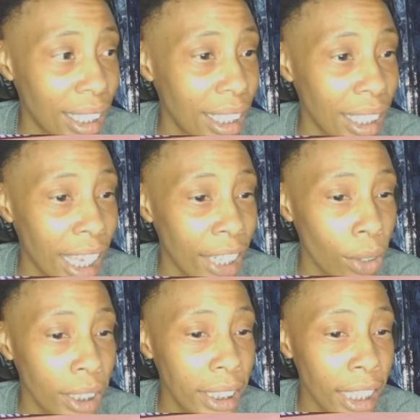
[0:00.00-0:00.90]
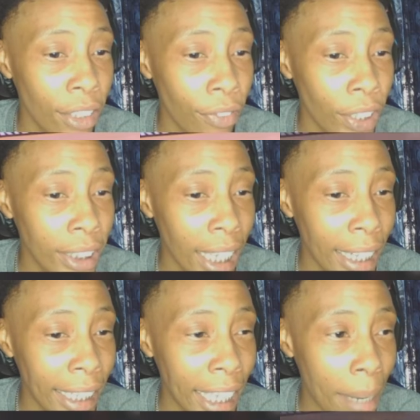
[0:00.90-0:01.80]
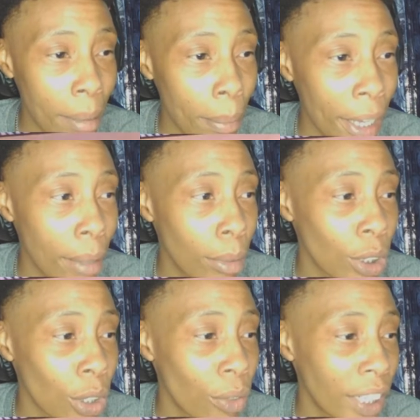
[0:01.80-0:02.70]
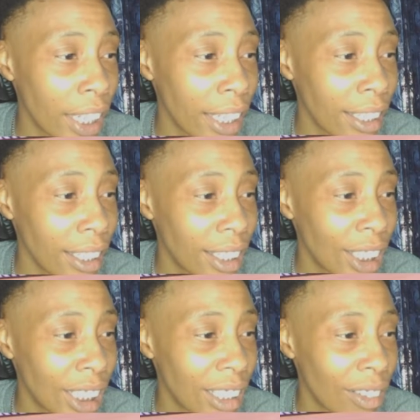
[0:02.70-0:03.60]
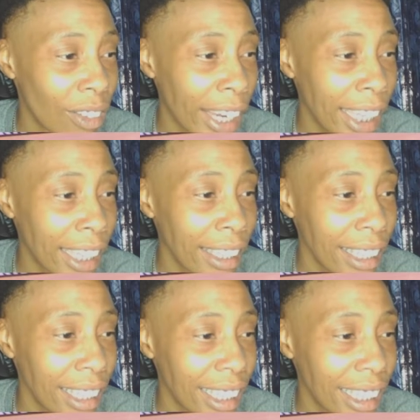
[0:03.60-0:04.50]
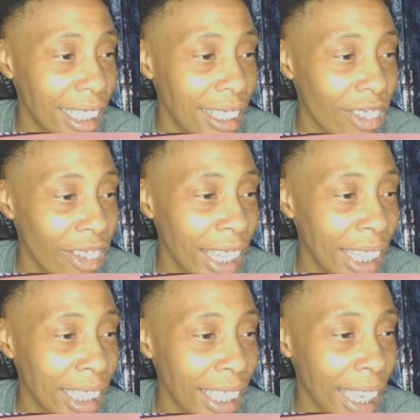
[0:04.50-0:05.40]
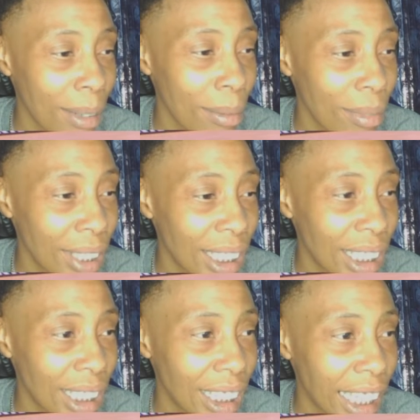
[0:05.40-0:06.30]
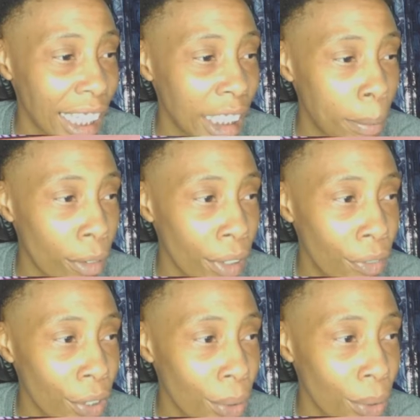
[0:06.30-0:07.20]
That Cameron Payne was over there. Right here. Look at him. In his peripheral.